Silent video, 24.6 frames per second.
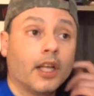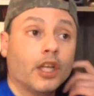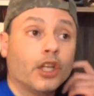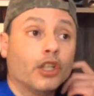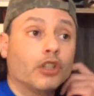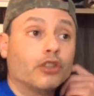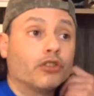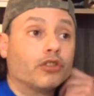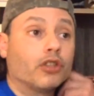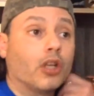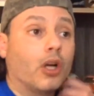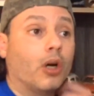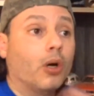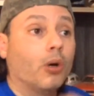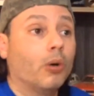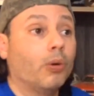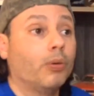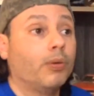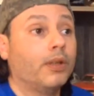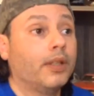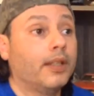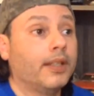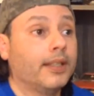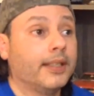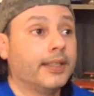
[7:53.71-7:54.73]
So
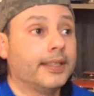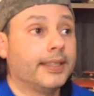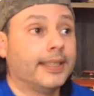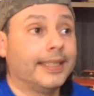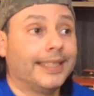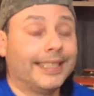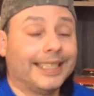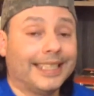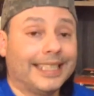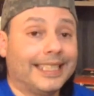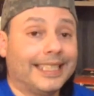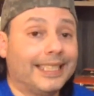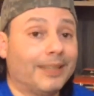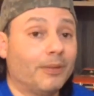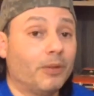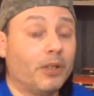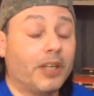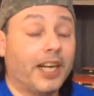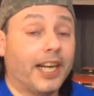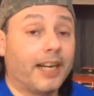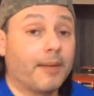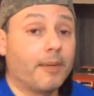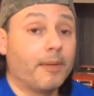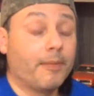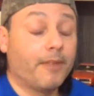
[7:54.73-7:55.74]
we
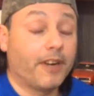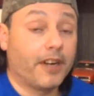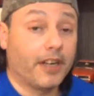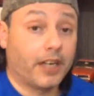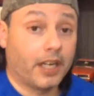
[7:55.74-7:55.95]
gotta be very